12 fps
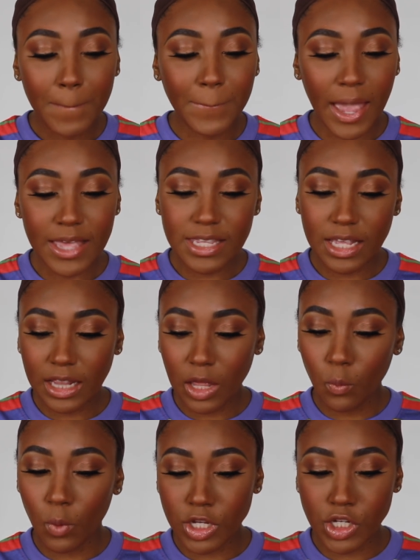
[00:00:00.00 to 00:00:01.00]
basically
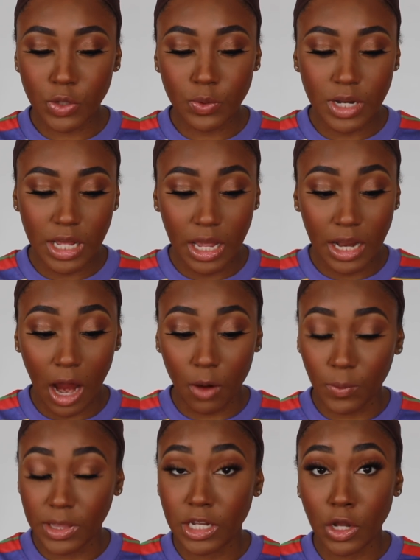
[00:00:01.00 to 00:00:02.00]
what you need, I
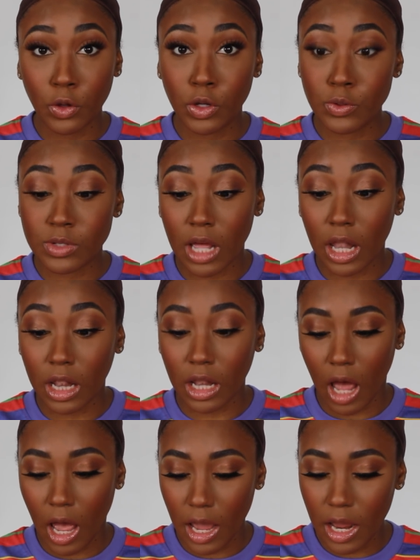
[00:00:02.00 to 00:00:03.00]
really don't use a
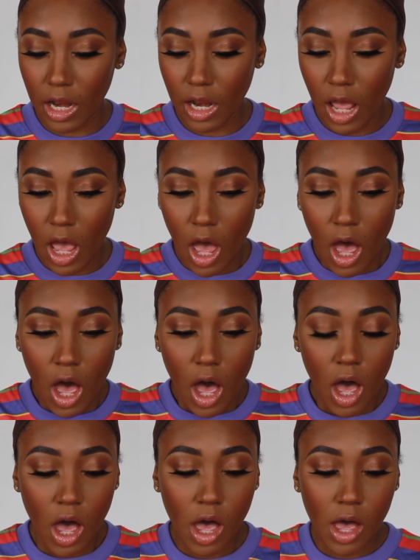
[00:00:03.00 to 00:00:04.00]
lot.
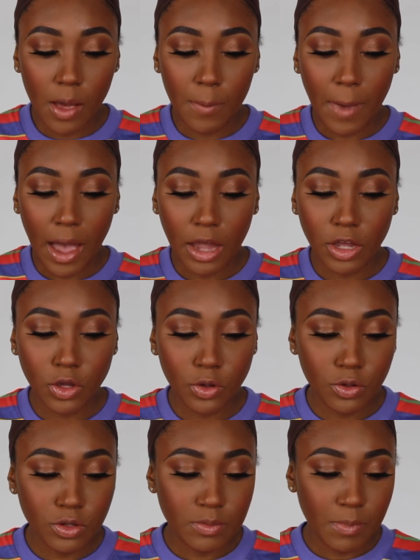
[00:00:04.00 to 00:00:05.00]
I
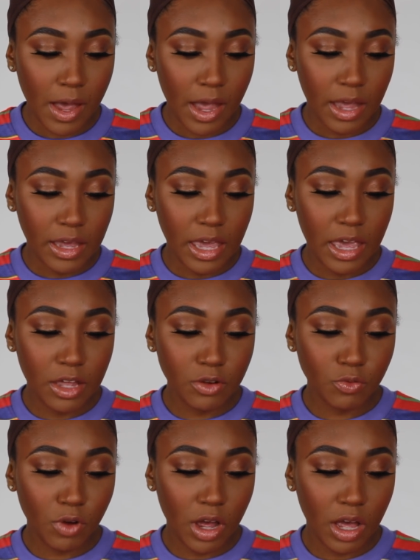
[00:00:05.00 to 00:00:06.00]
use my
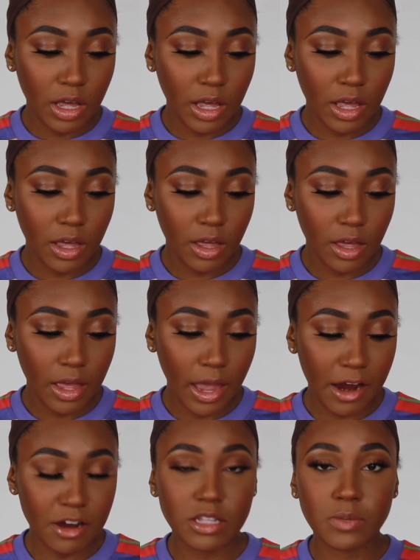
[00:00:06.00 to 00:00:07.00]
Kenra
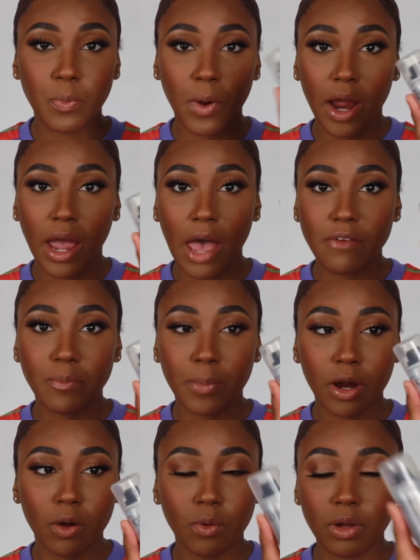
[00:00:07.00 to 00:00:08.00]
hairspray. I have a
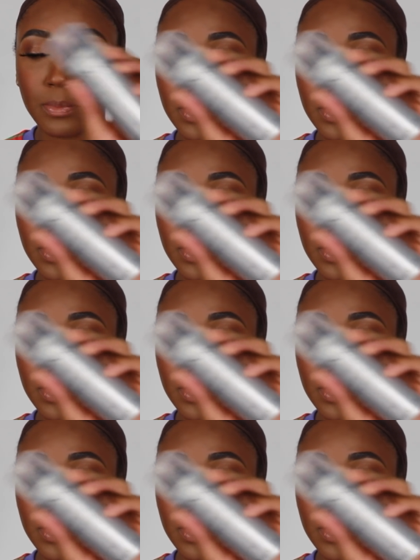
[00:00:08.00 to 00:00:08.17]
bigger one,